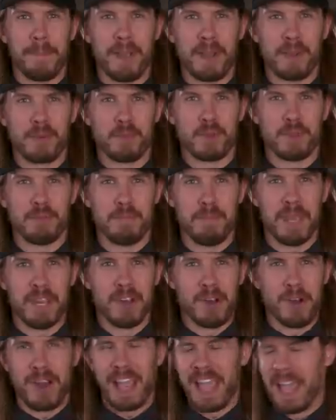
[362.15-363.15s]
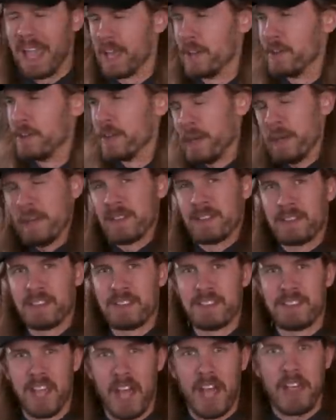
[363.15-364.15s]
paired with beer and
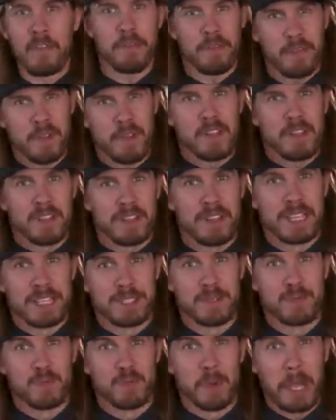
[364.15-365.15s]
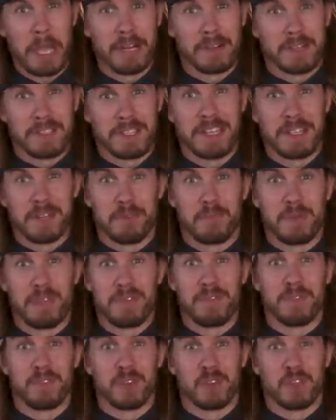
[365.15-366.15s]
Knife, this record's gonna
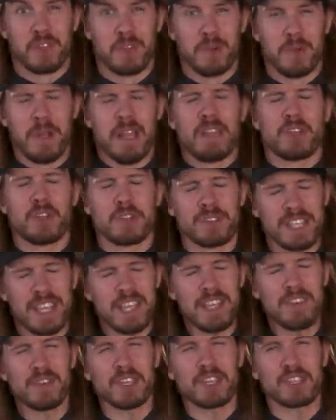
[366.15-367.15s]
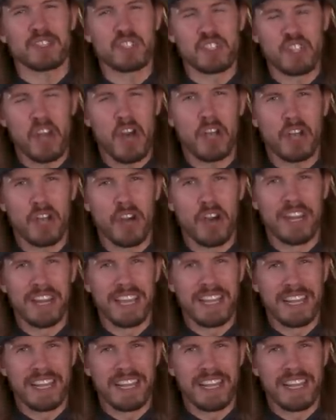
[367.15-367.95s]
be for you. There's even a song on